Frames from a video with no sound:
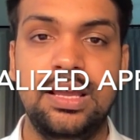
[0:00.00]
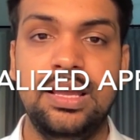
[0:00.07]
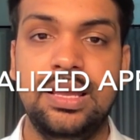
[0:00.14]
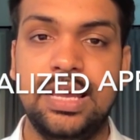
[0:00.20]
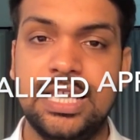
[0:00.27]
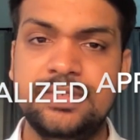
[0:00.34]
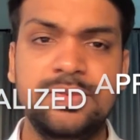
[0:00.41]

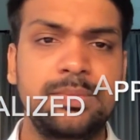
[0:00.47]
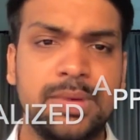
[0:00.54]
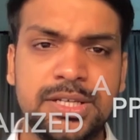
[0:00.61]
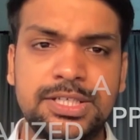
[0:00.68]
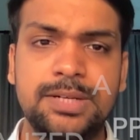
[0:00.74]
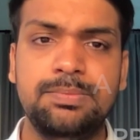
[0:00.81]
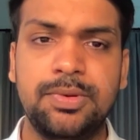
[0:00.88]
As we
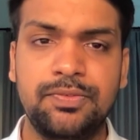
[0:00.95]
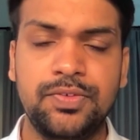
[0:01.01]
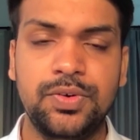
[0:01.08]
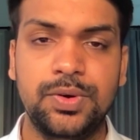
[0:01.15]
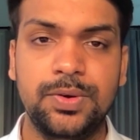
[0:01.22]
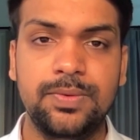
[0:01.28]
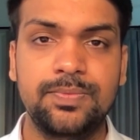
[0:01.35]
mentioned
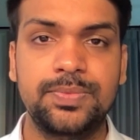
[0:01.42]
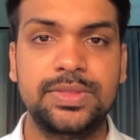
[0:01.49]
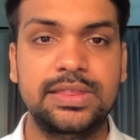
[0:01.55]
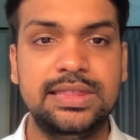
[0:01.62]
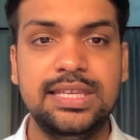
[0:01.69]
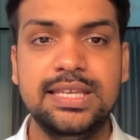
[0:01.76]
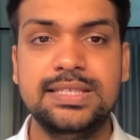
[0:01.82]
before,
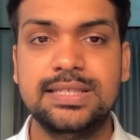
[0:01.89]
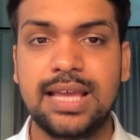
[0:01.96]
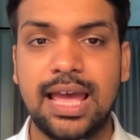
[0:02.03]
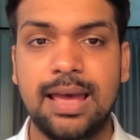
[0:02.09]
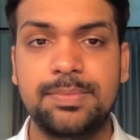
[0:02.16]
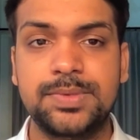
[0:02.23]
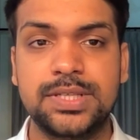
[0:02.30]
these
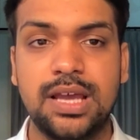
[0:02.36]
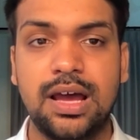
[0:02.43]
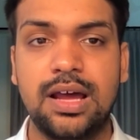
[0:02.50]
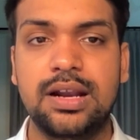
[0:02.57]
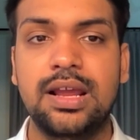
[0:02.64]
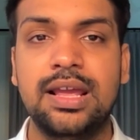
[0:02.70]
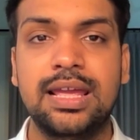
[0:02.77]
apps are
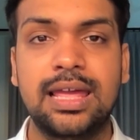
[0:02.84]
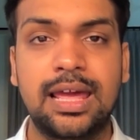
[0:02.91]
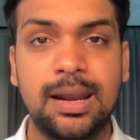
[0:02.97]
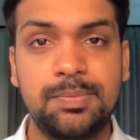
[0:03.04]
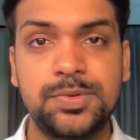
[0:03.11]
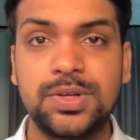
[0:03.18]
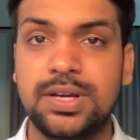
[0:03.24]

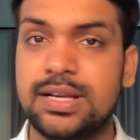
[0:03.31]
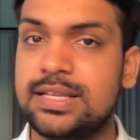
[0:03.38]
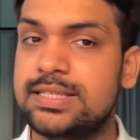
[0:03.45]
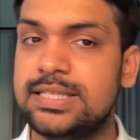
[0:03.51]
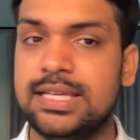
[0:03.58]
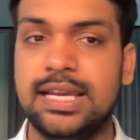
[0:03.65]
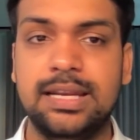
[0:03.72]

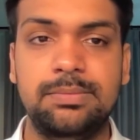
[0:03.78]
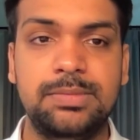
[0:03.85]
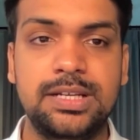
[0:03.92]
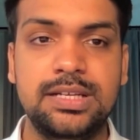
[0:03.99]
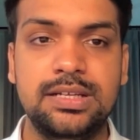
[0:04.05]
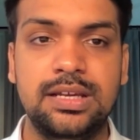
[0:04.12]
cryptocurrency enabled,